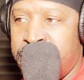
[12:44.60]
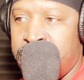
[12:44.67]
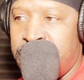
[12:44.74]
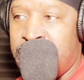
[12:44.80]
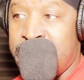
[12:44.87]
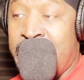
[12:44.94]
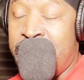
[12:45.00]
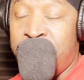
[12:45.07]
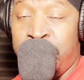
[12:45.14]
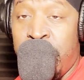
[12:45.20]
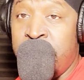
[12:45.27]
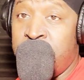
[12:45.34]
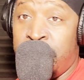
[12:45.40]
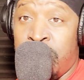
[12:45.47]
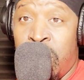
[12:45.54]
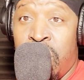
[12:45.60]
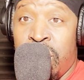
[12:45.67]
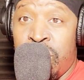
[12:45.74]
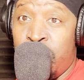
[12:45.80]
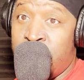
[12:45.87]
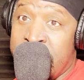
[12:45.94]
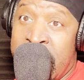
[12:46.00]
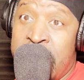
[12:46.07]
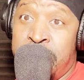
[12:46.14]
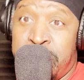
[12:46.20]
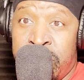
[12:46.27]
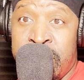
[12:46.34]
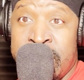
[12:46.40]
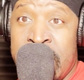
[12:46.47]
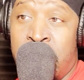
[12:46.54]
Because, first of all, you can't
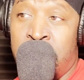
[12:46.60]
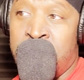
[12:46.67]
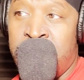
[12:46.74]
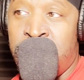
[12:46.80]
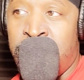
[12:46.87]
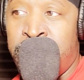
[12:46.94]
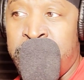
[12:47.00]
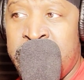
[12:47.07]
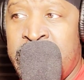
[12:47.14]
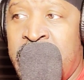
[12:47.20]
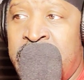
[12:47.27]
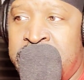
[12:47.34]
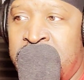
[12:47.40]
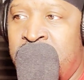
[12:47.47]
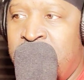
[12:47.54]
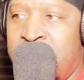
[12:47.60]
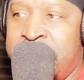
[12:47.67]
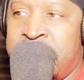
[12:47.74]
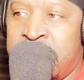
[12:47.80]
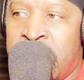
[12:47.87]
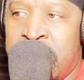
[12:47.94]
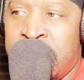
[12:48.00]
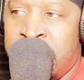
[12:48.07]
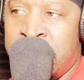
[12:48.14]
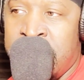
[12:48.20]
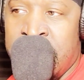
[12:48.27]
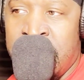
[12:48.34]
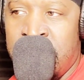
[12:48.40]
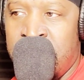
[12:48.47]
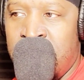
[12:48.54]
put it out. Let's just be honest. That's another
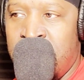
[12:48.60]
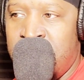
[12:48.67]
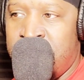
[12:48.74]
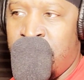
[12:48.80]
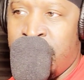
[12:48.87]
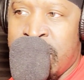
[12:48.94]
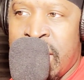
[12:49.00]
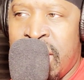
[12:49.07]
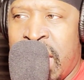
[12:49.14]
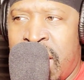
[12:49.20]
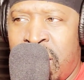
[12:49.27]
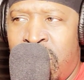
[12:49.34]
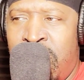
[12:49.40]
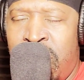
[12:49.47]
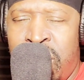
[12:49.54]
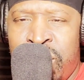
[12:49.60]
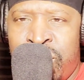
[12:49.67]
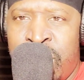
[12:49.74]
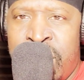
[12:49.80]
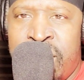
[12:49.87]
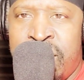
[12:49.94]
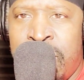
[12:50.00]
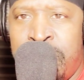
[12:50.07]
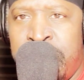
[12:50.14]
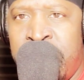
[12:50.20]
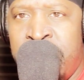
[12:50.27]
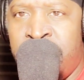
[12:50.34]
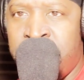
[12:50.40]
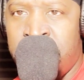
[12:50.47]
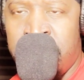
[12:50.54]
thing. So when they like, oh, Viixen
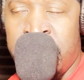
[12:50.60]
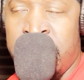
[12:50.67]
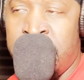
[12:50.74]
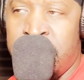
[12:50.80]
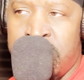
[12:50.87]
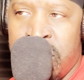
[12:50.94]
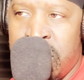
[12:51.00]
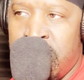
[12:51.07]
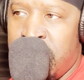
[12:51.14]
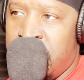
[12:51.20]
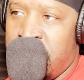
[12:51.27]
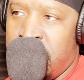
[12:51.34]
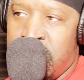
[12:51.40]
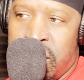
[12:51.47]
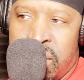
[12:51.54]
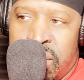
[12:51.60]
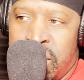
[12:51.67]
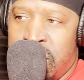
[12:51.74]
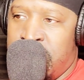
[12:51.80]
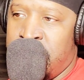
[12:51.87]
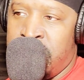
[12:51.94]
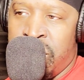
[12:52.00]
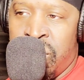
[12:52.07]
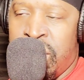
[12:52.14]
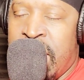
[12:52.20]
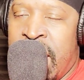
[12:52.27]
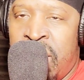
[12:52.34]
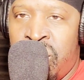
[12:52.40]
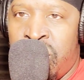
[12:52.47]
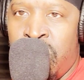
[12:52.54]
pictures leaked. You
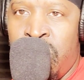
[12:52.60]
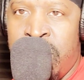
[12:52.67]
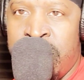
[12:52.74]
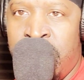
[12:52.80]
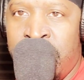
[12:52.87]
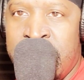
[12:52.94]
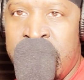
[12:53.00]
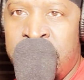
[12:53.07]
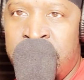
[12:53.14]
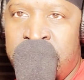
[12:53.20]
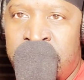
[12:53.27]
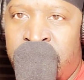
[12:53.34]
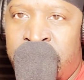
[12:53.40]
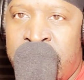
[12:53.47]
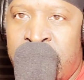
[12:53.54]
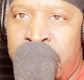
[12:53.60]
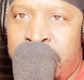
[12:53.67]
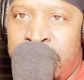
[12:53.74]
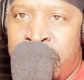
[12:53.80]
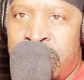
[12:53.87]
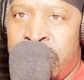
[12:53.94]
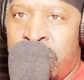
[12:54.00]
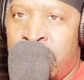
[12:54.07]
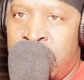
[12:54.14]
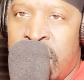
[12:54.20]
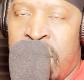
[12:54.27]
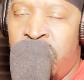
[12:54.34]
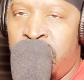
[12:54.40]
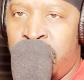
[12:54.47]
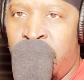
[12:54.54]
can't show it on Instagram. You
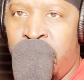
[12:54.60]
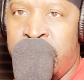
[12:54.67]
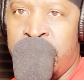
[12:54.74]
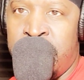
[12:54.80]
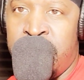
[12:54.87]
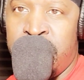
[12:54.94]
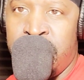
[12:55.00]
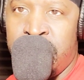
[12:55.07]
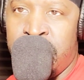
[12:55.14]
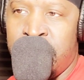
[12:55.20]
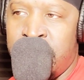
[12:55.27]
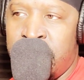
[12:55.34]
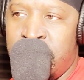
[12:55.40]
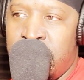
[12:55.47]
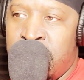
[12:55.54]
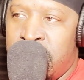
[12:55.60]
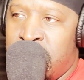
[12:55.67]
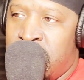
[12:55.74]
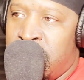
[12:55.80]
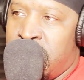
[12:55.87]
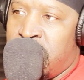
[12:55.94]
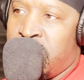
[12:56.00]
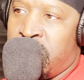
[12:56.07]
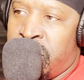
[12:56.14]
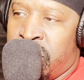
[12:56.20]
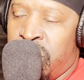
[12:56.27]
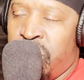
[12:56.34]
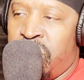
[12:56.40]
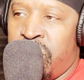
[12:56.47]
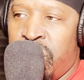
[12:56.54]
can't show it on
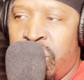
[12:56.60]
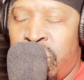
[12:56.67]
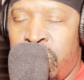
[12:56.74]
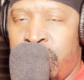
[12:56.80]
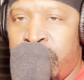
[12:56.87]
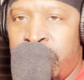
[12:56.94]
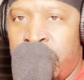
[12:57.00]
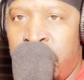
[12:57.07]
YouTube.